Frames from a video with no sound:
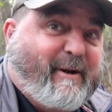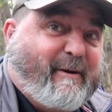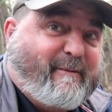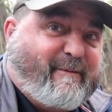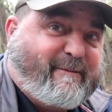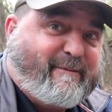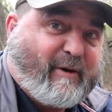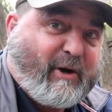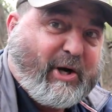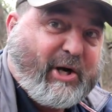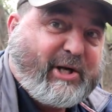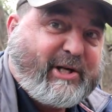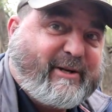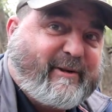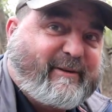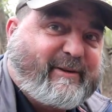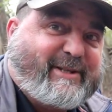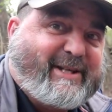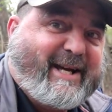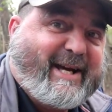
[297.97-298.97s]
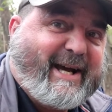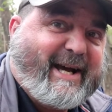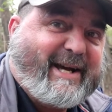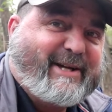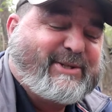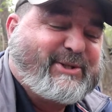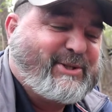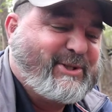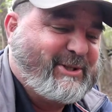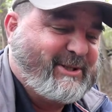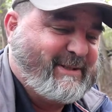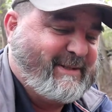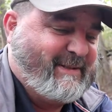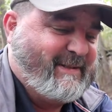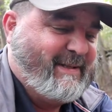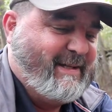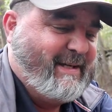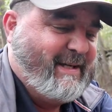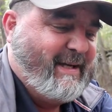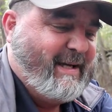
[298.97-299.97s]
find the cache.
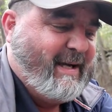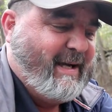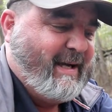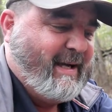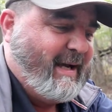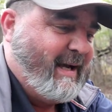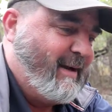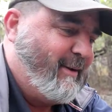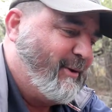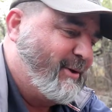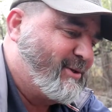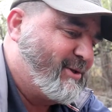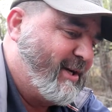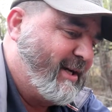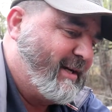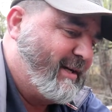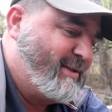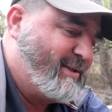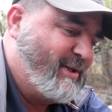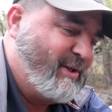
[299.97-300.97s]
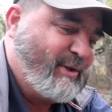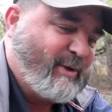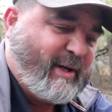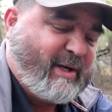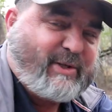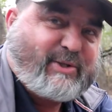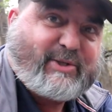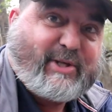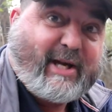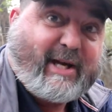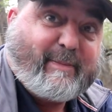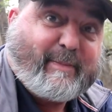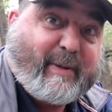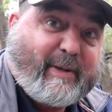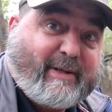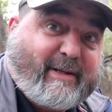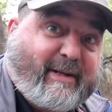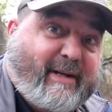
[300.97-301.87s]
and it looks like it's in great shape.